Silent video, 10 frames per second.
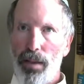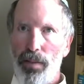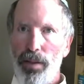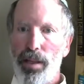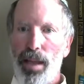
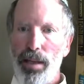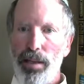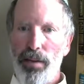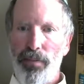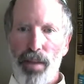The
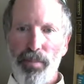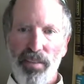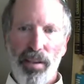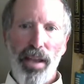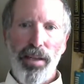famous
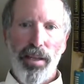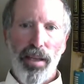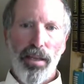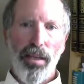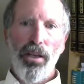Akkadian
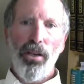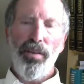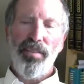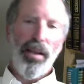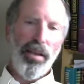king. Who
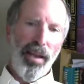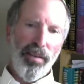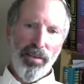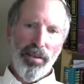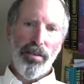is
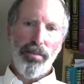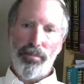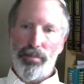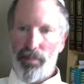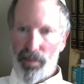Eliezer?
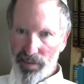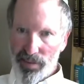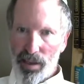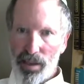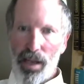
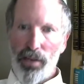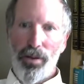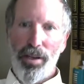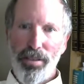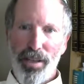Sargon
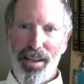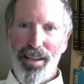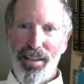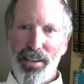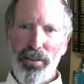I.
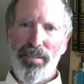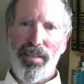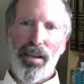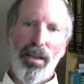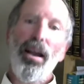Who is
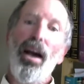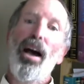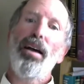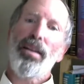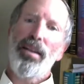Sargon?
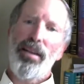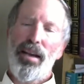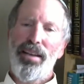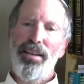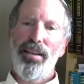
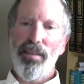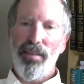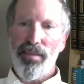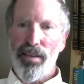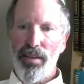Canaan,
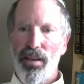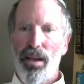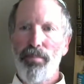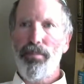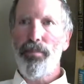son of
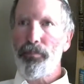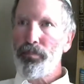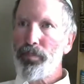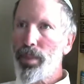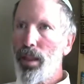Ham.
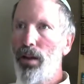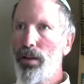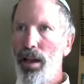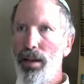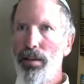
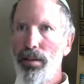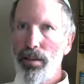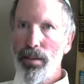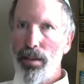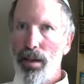Okay.
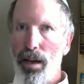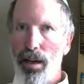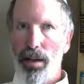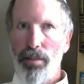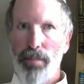
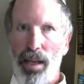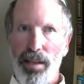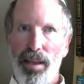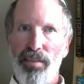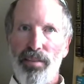
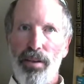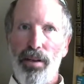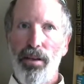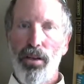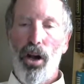
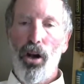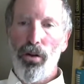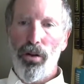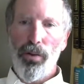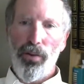Eliezer
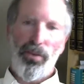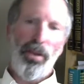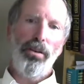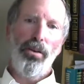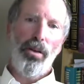Og. Who is Og?